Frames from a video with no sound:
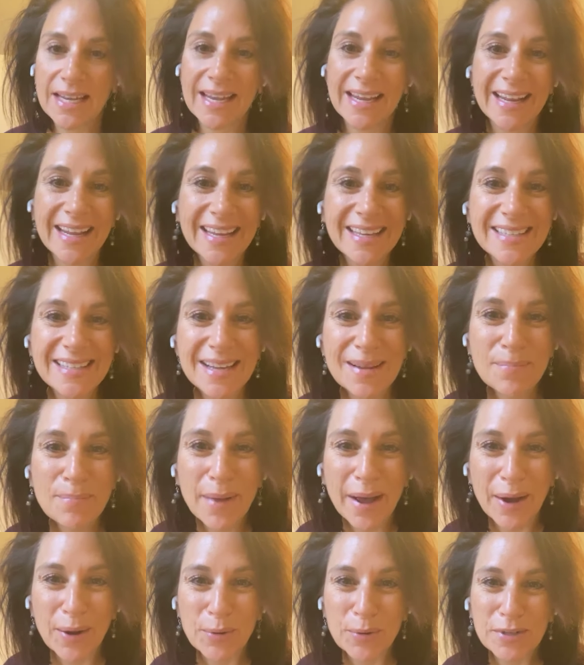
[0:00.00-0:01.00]
it is
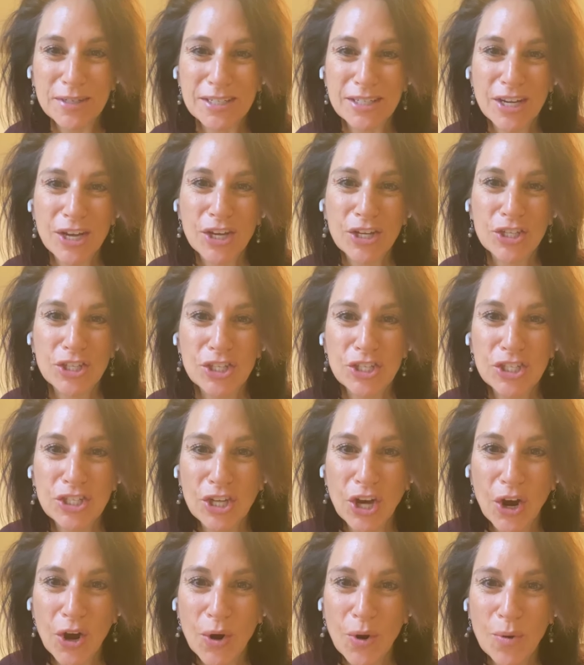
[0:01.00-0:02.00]
about
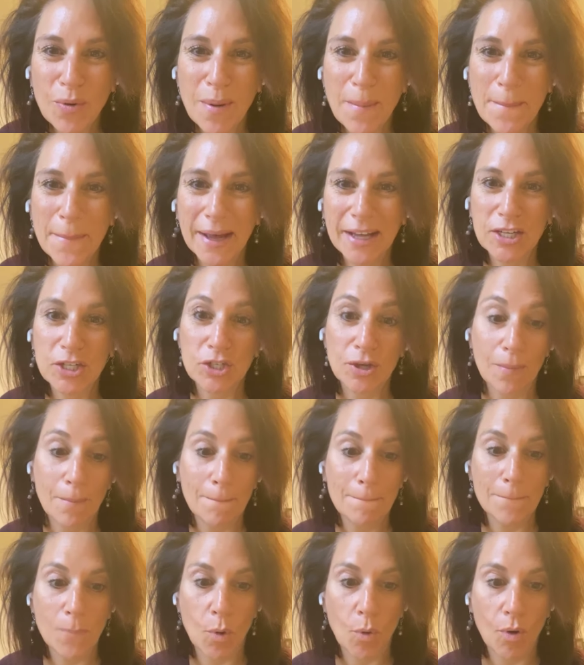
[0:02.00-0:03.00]
so much
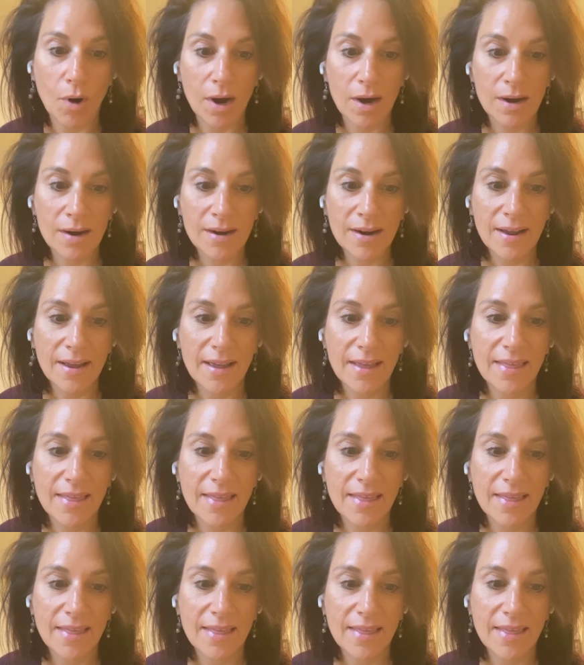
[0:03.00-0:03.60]
more